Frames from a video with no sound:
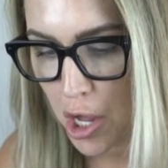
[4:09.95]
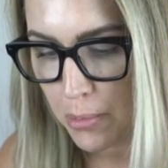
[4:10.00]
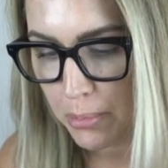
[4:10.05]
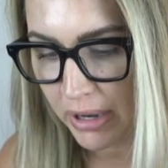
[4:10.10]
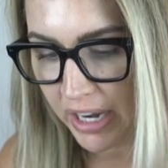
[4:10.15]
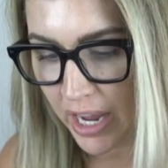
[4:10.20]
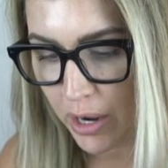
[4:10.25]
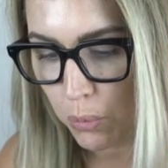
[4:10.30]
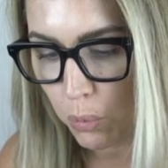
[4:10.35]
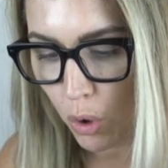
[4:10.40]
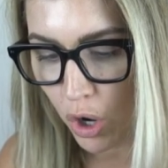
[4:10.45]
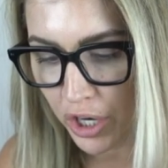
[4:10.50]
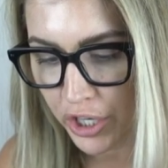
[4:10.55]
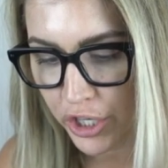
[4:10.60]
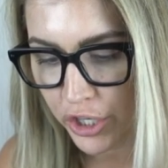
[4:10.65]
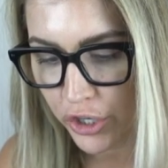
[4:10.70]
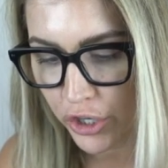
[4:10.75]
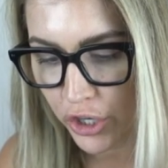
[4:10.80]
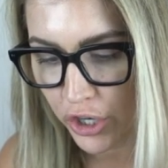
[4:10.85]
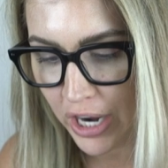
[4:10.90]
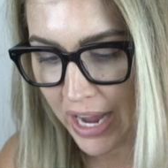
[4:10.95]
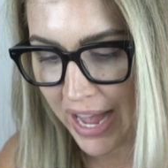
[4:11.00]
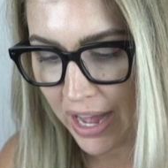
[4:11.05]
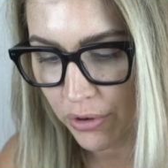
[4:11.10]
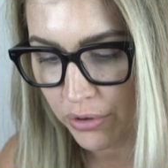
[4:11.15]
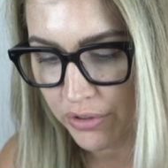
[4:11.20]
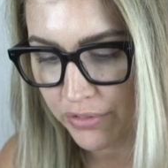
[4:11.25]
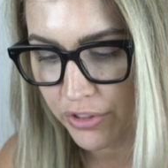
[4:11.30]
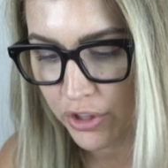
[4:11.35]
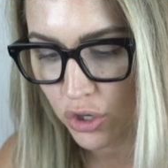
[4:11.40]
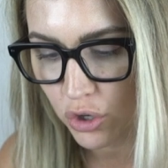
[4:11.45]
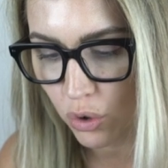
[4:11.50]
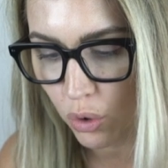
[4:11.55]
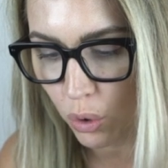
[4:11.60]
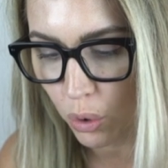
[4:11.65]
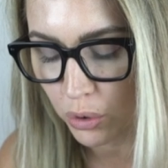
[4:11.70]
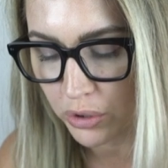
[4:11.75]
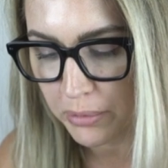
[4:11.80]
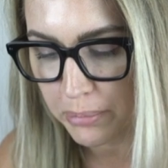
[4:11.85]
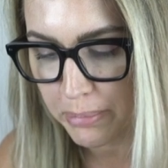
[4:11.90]
but I wanted her out of the
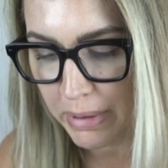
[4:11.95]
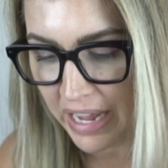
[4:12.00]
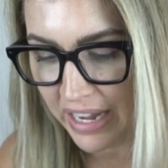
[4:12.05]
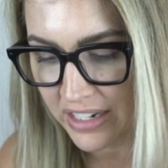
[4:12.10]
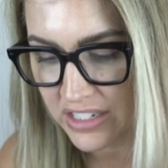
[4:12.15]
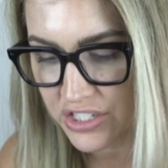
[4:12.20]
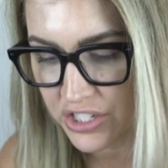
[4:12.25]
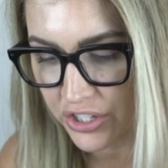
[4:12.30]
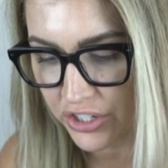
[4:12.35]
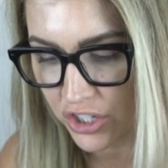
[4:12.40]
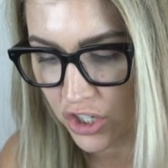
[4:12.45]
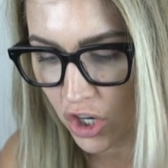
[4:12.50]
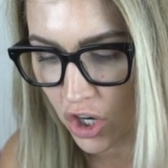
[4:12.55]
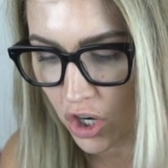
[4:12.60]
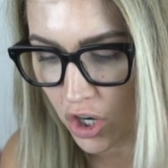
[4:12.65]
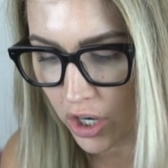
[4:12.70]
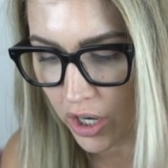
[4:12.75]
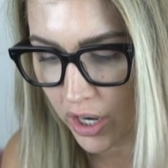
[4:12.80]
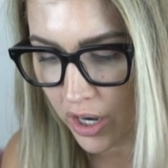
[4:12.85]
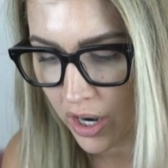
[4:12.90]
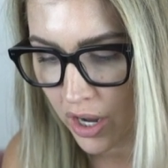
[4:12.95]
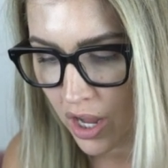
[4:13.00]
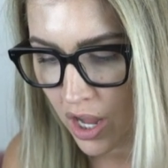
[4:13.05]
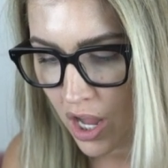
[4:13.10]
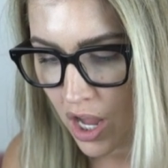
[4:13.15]
cold back to the car.